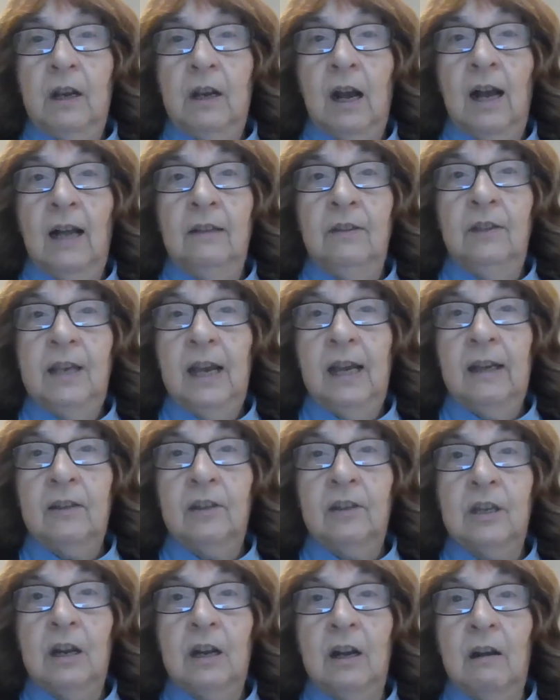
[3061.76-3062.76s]

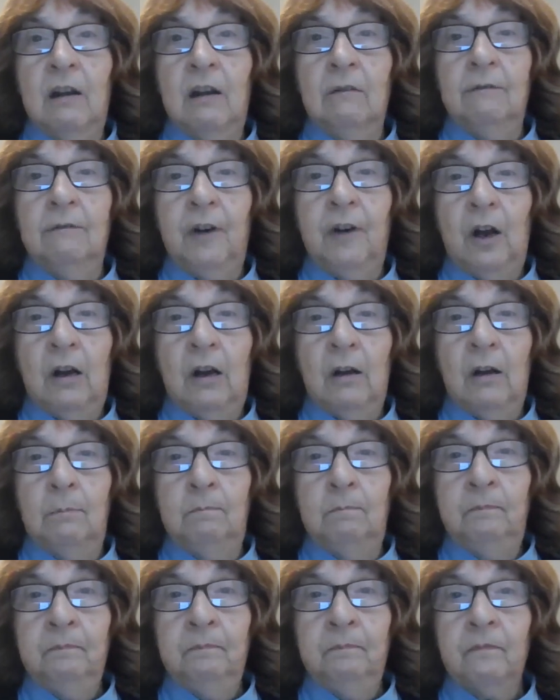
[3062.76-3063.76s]
context of
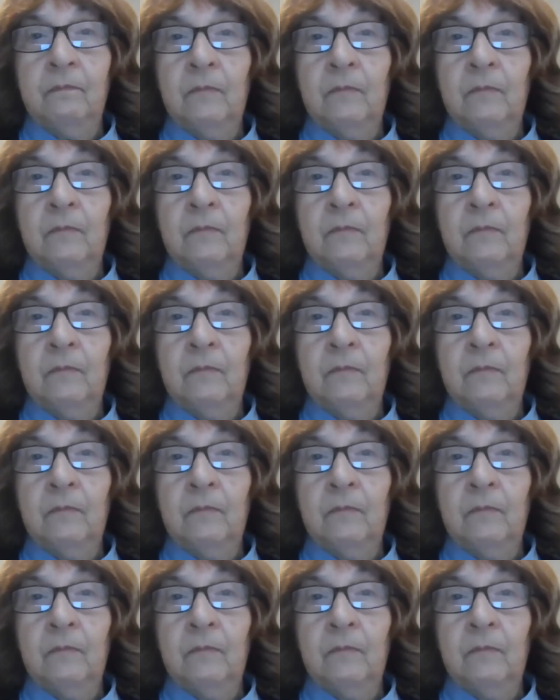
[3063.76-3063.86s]
um,